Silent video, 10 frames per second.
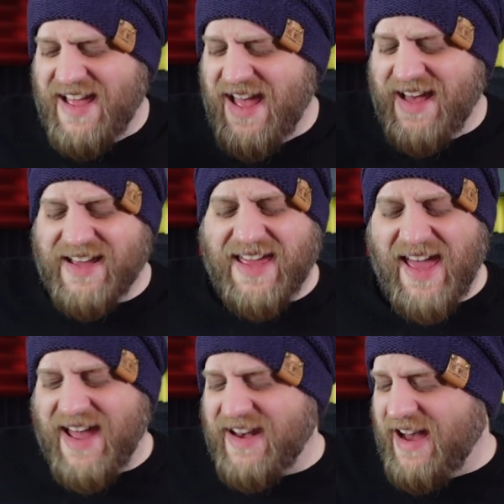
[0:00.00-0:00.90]

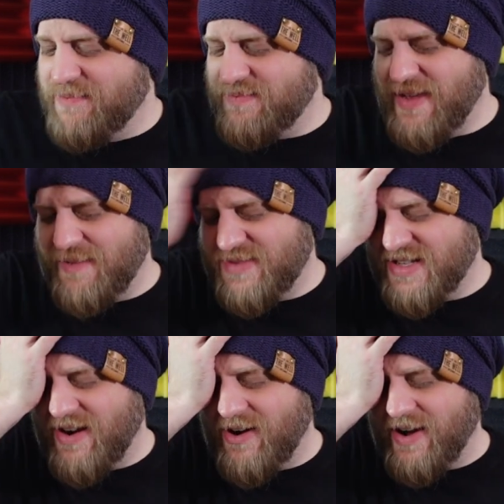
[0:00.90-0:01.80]
Again, I'm
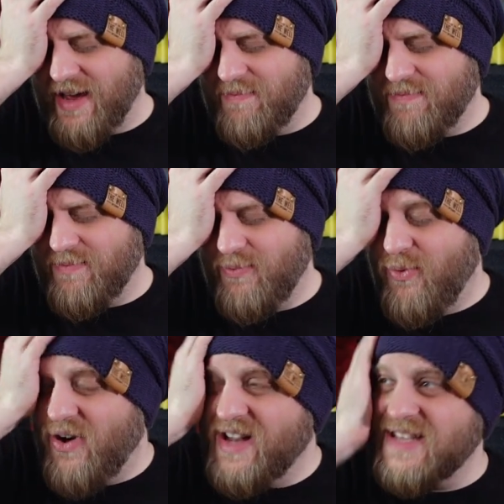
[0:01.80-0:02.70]
sorry,
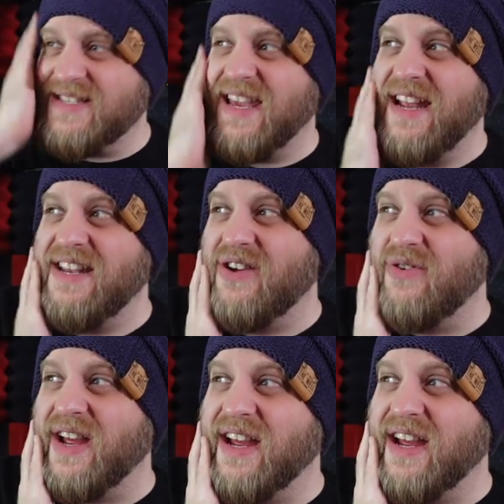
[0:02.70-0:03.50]
what is he doing